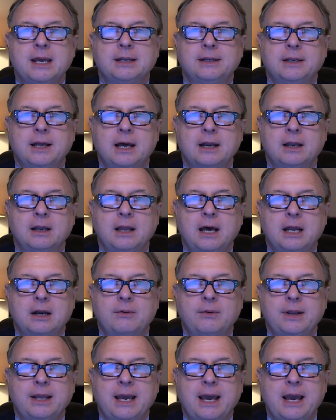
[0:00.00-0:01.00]
Not a lot of
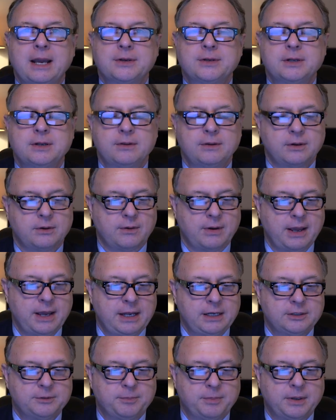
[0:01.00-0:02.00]
reaction in the
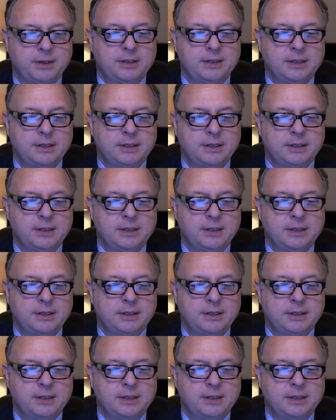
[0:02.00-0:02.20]
grains, but